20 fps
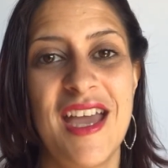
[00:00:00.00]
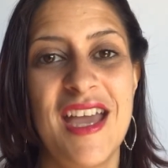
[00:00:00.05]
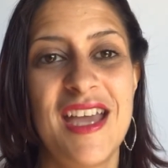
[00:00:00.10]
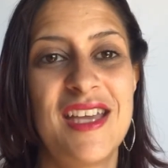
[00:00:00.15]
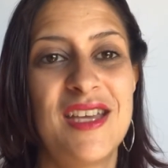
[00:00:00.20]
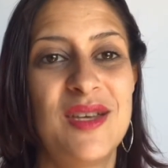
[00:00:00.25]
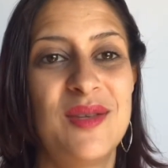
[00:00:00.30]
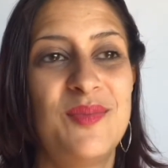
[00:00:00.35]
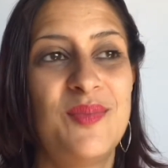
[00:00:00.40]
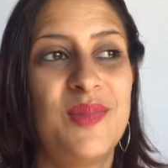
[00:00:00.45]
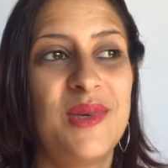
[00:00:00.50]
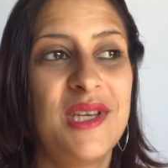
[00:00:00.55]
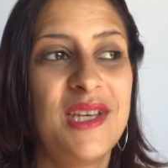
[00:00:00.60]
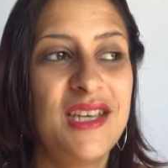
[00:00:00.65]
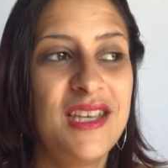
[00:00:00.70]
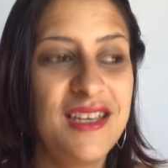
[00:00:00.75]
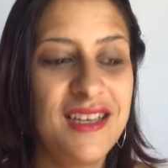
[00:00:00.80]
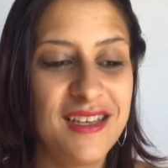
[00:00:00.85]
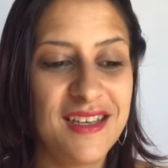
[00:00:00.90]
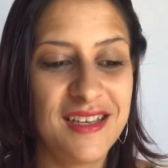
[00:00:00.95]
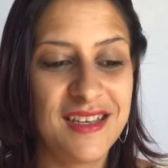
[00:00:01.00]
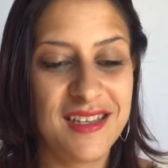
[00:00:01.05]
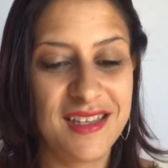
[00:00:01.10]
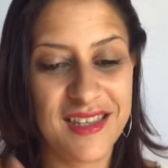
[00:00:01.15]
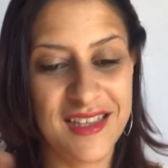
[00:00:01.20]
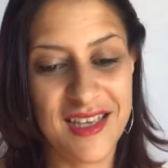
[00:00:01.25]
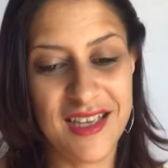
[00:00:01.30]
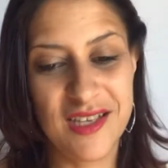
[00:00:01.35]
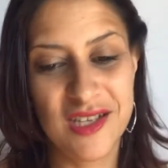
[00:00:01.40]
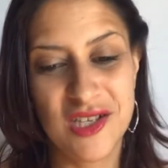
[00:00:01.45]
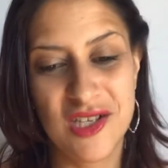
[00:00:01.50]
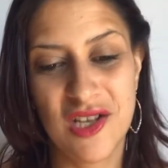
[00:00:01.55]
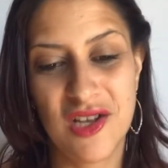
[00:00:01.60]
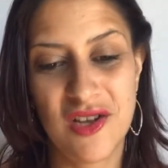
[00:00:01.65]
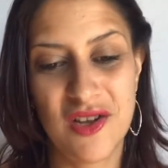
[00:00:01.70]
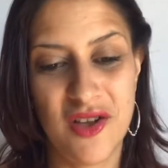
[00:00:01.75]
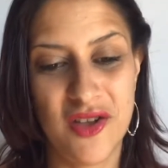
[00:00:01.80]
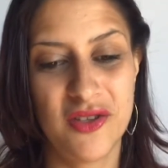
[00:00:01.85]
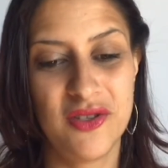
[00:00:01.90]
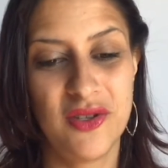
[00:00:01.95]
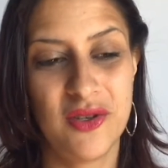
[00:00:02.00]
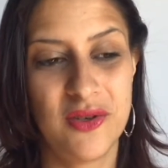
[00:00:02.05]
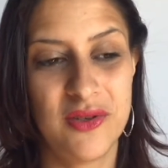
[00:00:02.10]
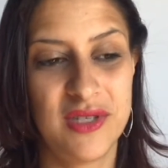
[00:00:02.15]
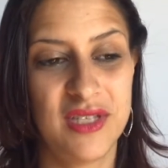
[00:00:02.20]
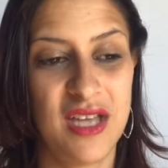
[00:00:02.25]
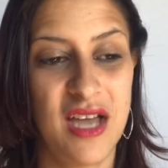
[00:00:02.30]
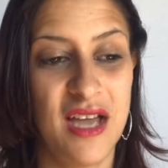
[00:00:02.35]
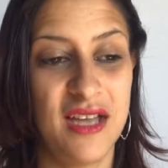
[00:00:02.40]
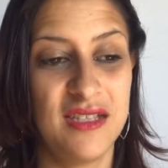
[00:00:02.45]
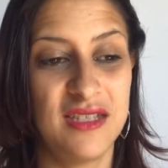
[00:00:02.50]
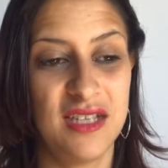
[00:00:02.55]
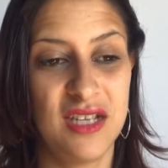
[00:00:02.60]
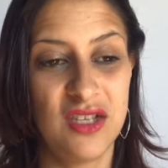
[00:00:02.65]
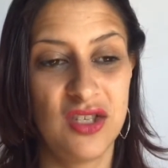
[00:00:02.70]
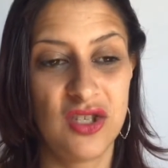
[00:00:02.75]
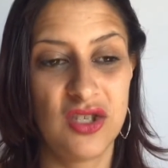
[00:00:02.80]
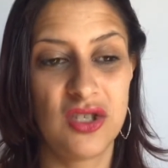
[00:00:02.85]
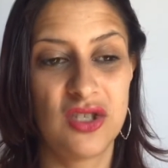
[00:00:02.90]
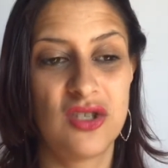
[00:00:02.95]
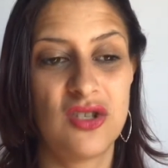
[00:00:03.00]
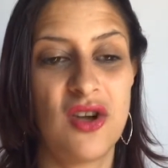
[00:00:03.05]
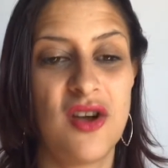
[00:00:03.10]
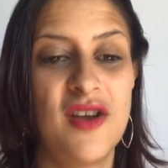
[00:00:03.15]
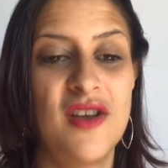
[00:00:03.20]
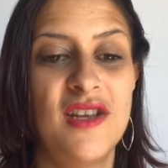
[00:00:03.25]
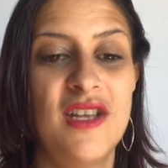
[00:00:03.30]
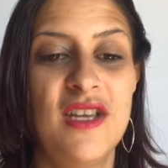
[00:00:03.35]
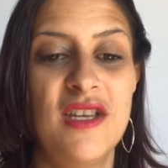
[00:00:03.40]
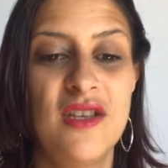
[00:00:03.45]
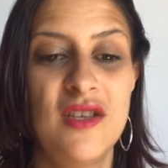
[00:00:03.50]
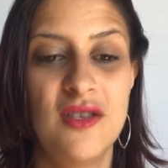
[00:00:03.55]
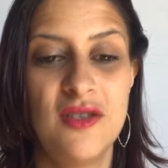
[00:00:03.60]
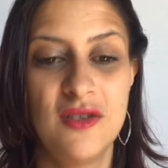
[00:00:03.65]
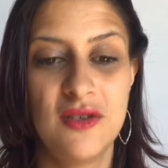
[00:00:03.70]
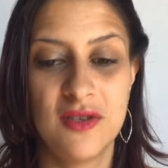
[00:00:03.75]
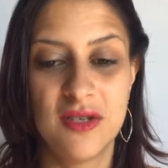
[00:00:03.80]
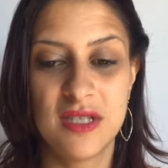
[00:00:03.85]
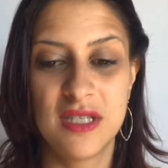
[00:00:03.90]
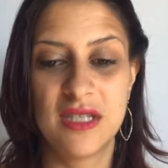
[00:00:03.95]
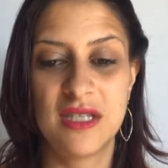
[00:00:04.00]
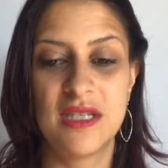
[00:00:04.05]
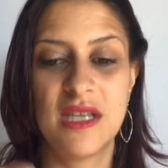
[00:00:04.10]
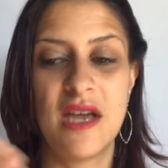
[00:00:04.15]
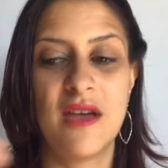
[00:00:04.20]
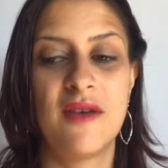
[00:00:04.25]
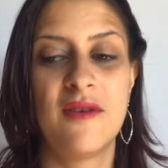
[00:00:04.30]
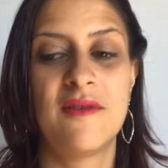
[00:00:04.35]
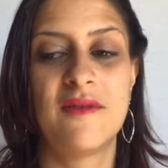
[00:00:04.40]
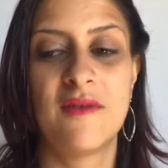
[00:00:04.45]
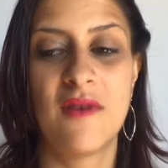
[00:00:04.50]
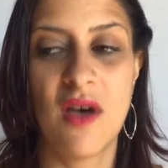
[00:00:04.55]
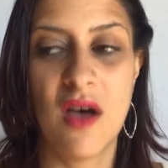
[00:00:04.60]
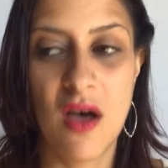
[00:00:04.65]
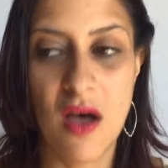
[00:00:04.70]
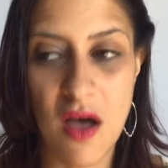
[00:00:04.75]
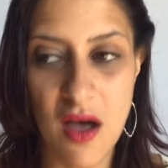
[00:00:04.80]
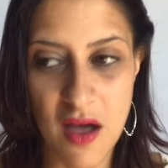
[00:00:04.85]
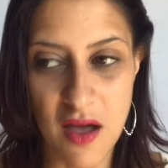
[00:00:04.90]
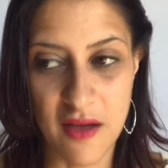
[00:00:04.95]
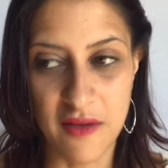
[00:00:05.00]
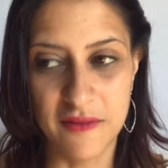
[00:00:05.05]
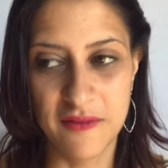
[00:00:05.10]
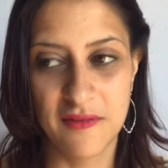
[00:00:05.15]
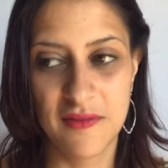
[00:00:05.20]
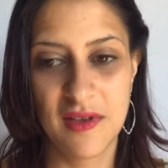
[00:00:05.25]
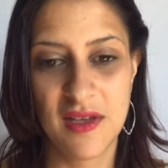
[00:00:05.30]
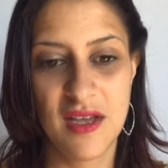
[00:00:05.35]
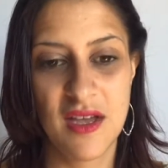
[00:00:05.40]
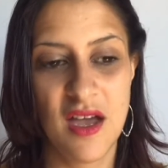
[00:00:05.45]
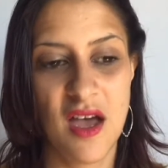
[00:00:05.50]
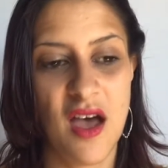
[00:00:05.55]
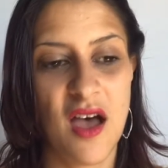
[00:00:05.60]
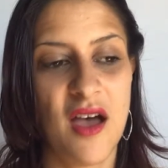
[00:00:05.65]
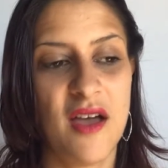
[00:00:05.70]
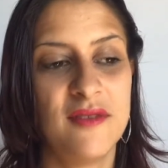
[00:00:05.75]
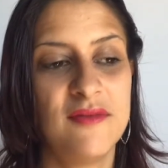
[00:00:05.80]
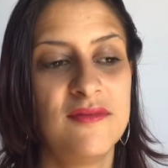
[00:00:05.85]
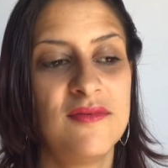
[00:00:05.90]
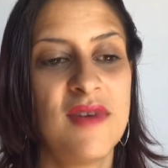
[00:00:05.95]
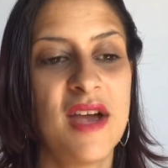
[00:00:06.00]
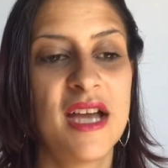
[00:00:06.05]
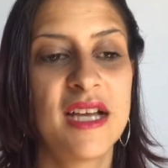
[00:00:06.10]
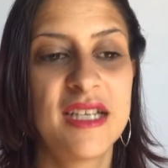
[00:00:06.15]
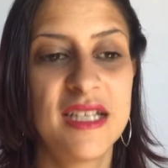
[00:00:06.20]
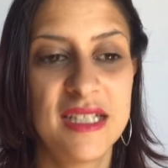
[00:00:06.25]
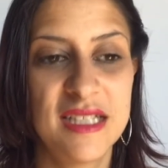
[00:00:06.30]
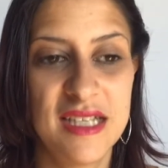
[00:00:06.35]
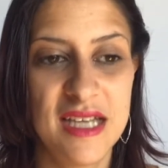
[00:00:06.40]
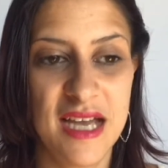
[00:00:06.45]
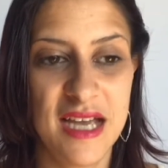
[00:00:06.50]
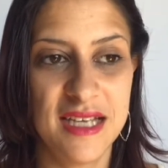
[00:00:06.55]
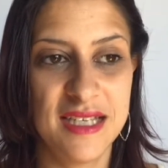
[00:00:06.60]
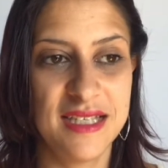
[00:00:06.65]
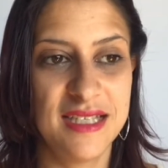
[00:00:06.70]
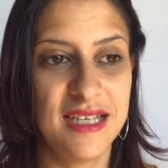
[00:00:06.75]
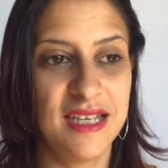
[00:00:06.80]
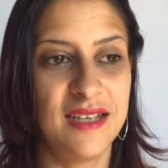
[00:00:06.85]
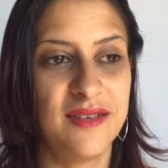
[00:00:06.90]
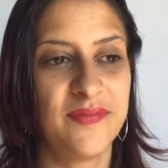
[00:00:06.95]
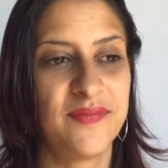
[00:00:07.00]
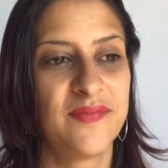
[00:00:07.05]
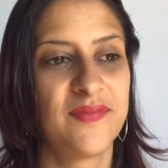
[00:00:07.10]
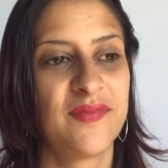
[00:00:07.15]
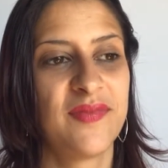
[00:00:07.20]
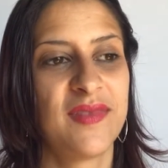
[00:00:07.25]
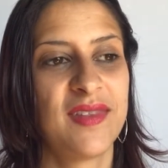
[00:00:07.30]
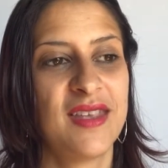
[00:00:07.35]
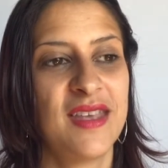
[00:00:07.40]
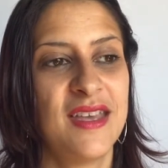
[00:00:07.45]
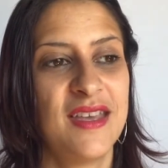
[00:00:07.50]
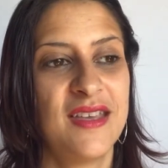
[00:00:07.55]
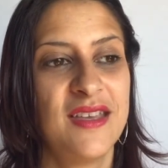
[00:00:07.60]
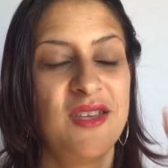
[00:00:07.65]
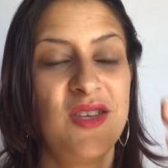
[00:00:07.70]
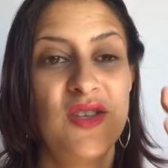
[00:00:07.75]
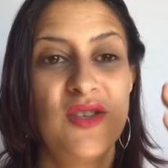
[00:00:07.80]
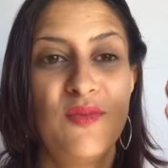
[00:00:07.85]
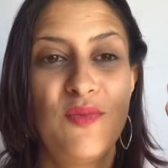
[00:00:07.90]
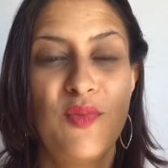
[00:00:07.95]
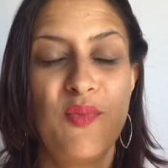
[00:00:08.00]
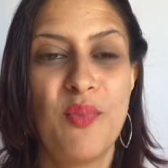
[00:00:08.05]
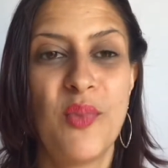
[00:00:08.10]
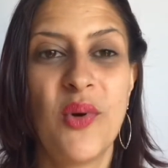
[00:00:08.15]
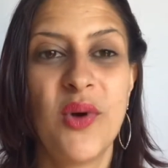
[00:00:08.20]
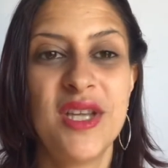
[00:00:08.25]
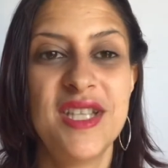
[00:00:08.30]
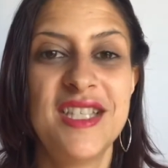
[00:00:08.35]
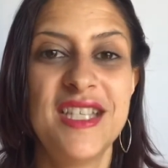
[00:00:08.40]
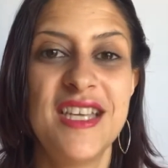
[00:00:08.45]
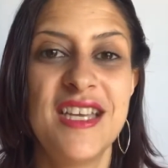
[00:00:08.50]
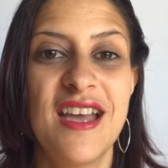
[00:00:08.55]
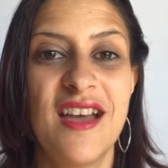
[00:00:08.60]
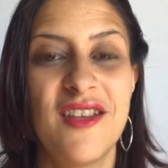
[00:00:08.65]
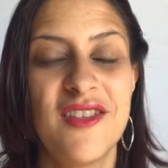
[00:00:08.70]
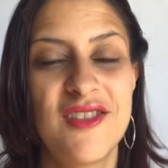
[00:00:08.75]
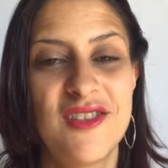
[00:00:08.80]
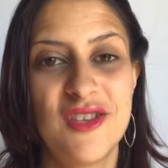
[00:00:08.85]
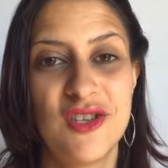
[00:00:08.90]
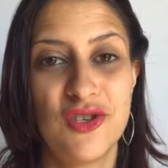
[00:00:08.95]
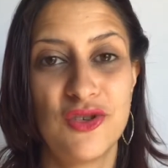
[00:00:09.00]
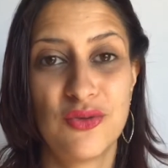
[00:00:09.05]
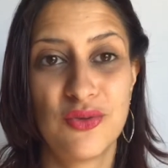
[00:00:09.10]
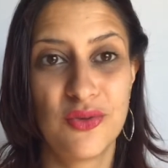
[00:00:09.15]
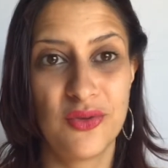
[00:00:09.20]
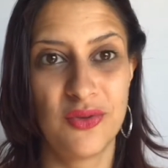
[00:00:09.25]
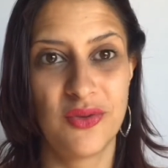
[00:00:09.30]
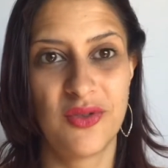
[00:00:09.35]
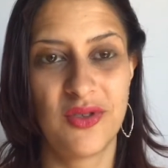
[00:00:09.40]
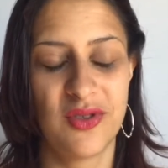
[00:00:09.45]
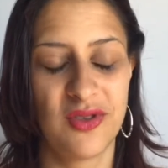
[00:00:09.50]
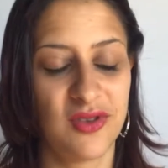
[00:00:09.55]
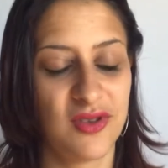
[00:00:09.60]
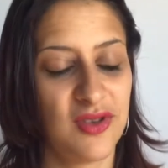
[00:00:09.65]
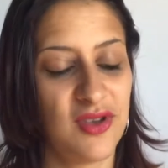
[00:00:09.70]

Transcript: It could be things along those lines. It's starting yourself off on recognizing, you pointing out the truth.